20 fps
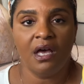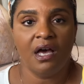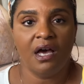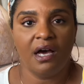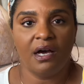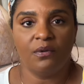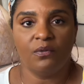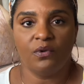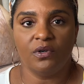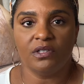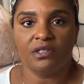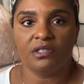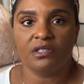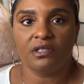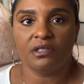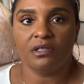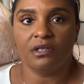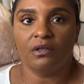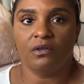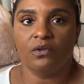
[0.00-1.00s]
I want to
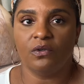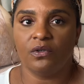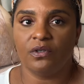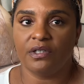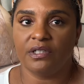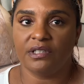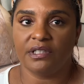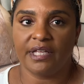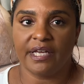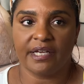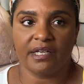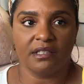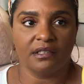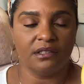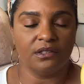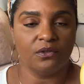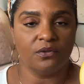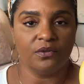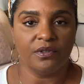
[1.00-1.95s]
go on like a little